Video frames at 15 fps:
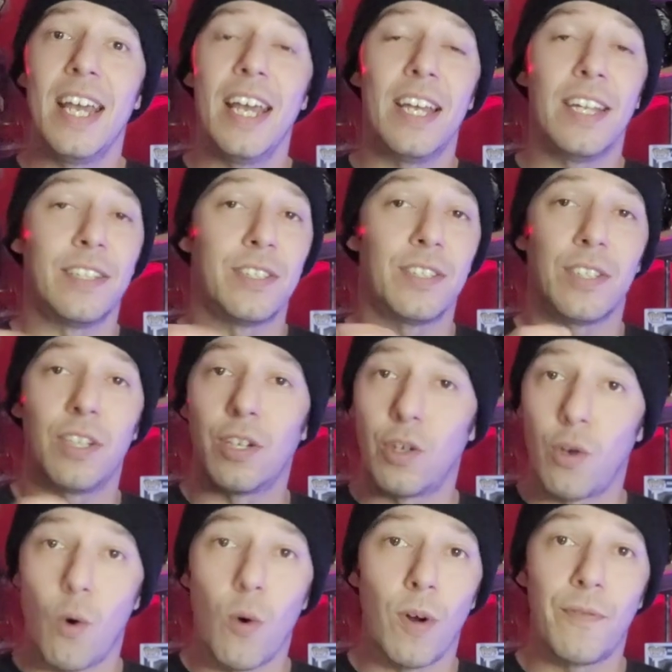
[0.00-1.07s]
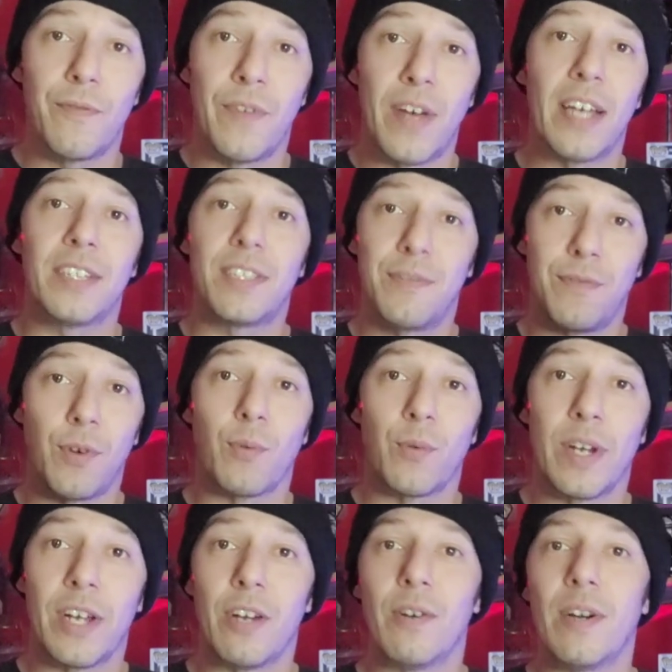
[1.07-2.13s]
it's a gore fest for
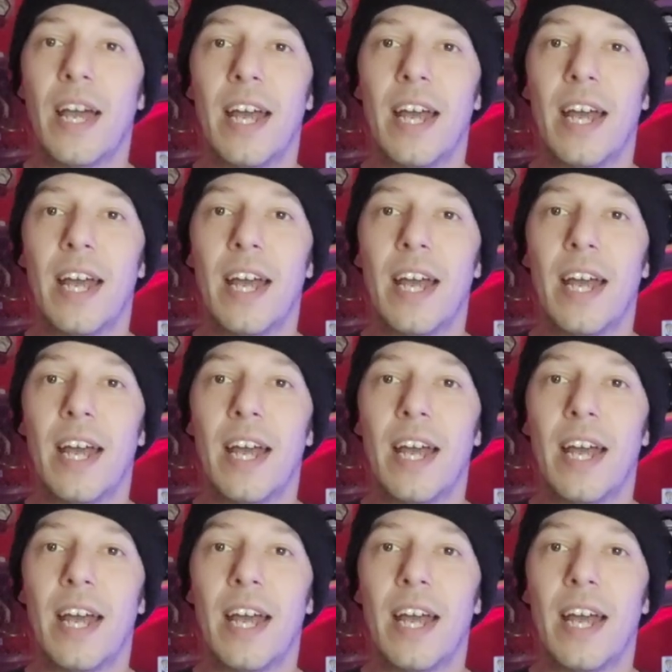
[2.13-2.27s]
real,